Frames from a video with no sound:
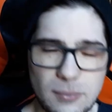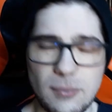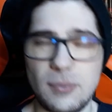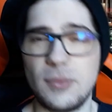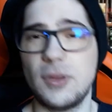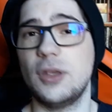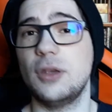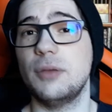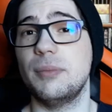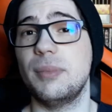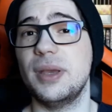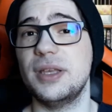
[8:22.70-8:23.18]

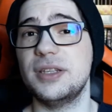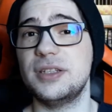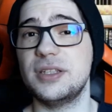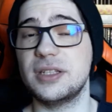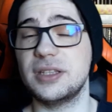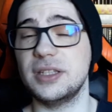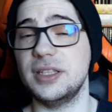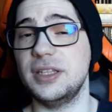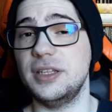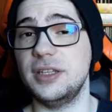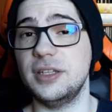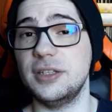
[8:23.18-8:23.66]
You
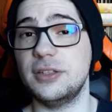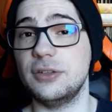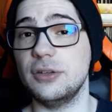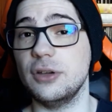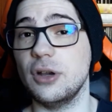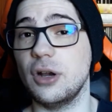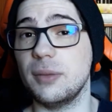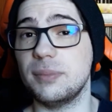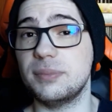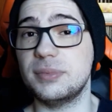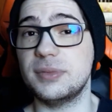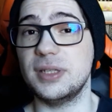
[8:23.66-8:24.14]
basically need
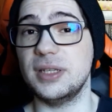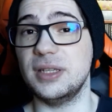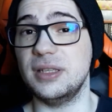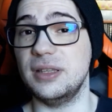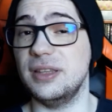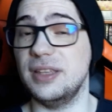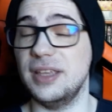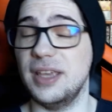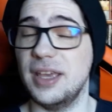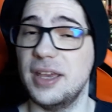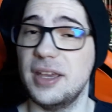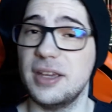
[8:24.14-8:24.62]
to
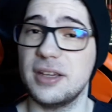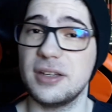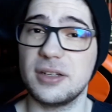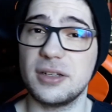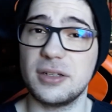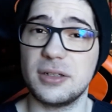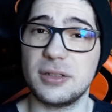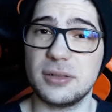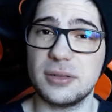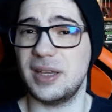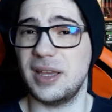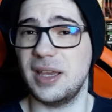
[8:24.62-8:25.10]
obtain the
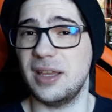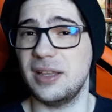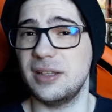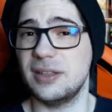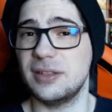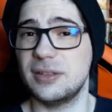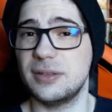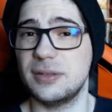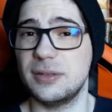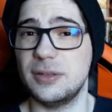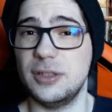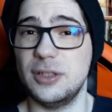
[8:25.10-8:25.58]
angle
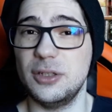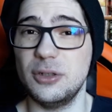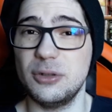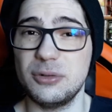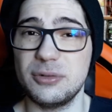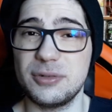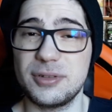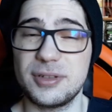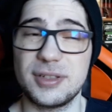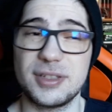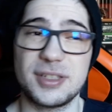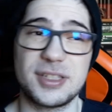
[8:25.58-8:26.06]
and
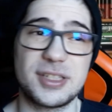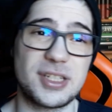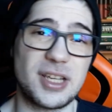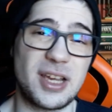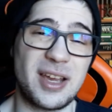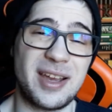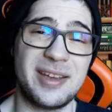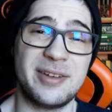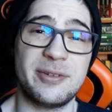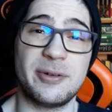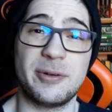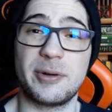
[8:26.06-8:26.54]
use
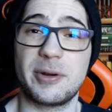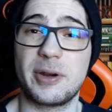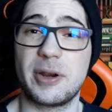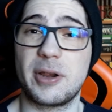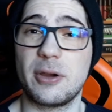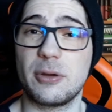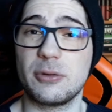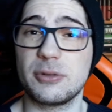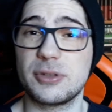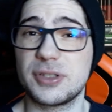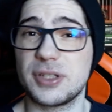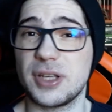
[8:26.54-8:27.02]
sine or
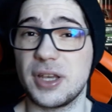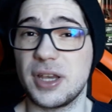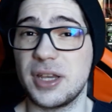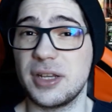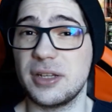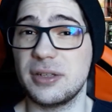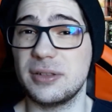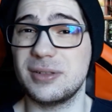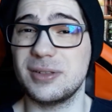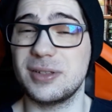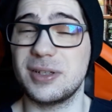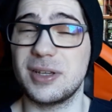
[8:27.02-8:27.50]

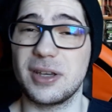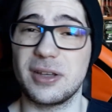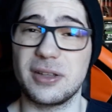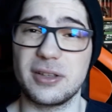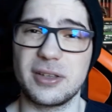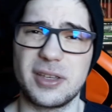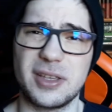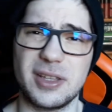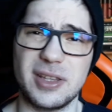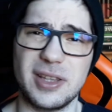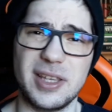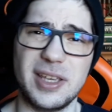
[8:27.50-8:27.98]
cosine to
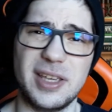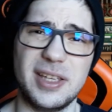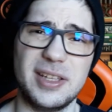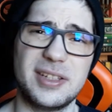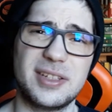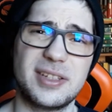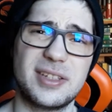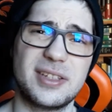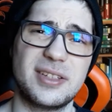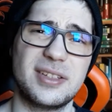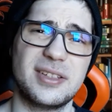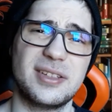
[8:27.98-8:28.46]

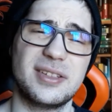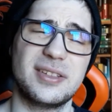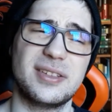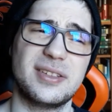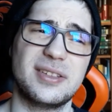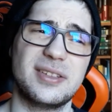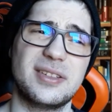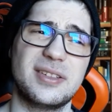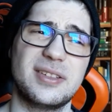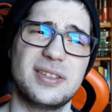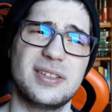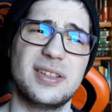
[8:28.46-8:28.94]
calculate
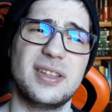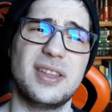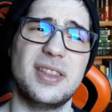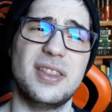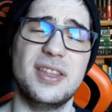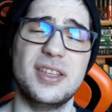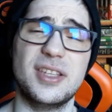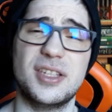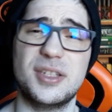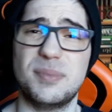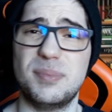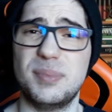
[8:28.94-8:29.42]

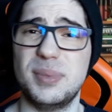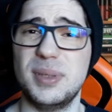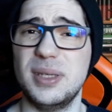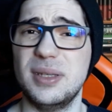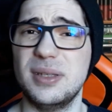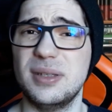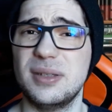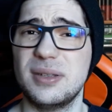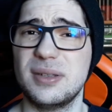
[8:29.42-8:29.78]
the speed.